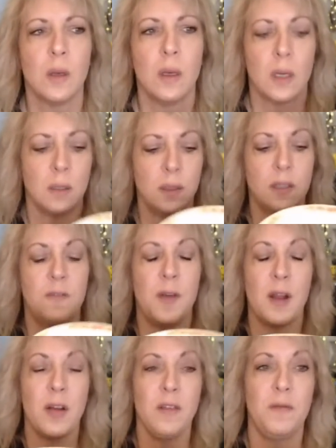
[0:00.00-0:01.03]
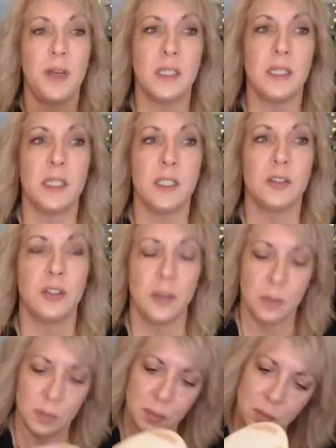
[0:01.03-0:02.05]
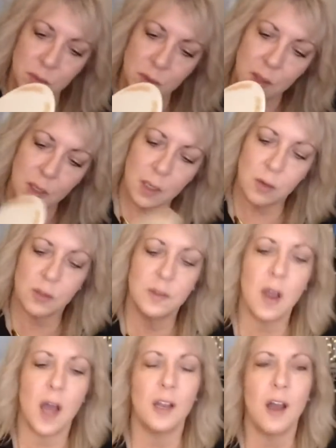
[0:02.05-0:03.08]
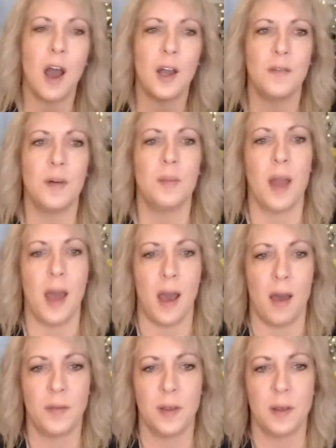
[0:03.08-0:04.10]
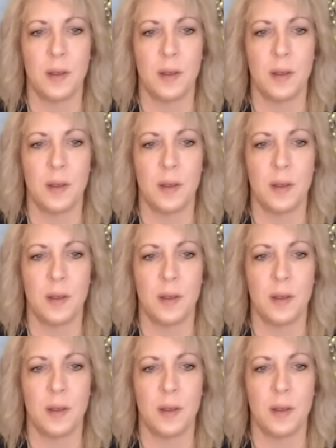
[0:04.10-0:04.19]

because it's very vintage and there's not a lot of them left.